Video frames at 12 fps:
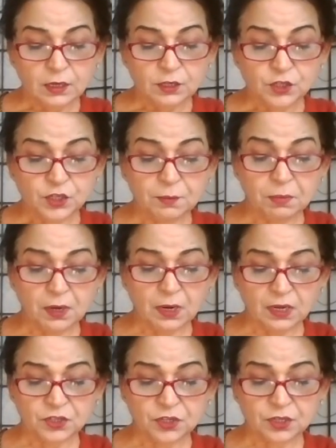She
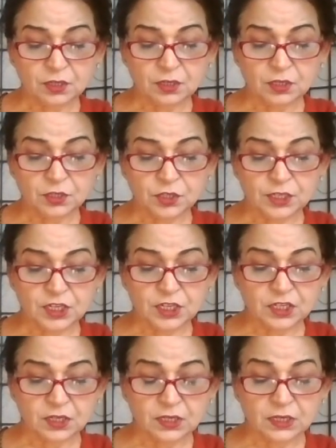blushed, she
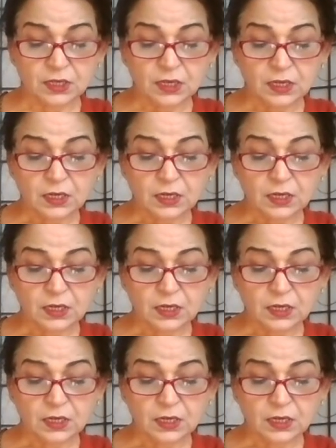tittered.